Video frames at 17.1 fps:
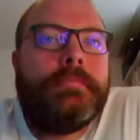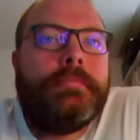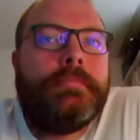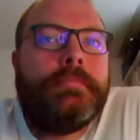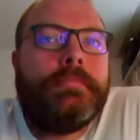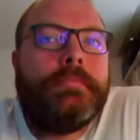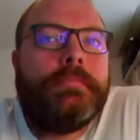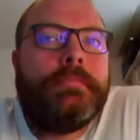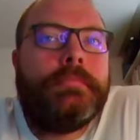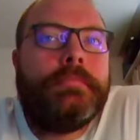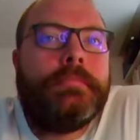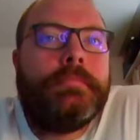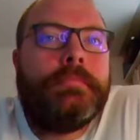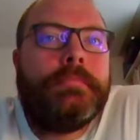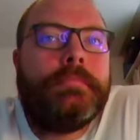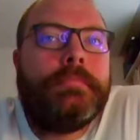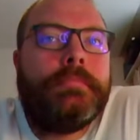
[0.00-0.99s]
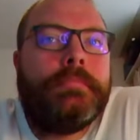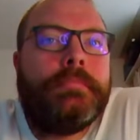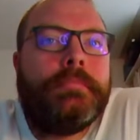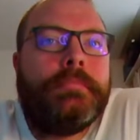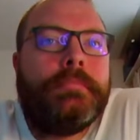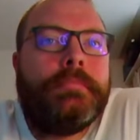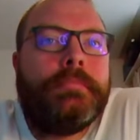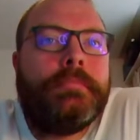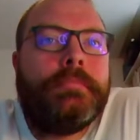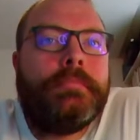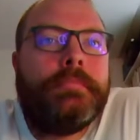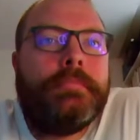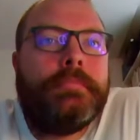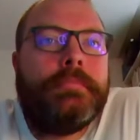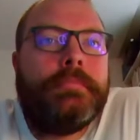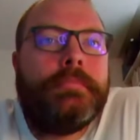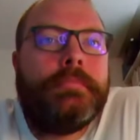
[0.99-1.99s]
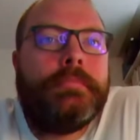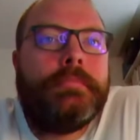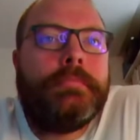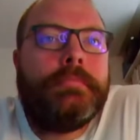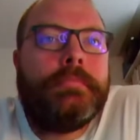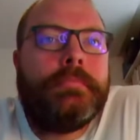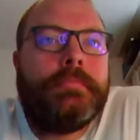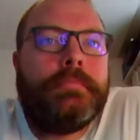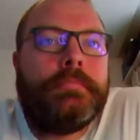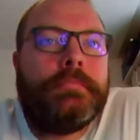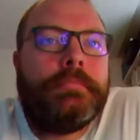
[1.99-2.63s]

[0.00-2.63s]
(not speaking)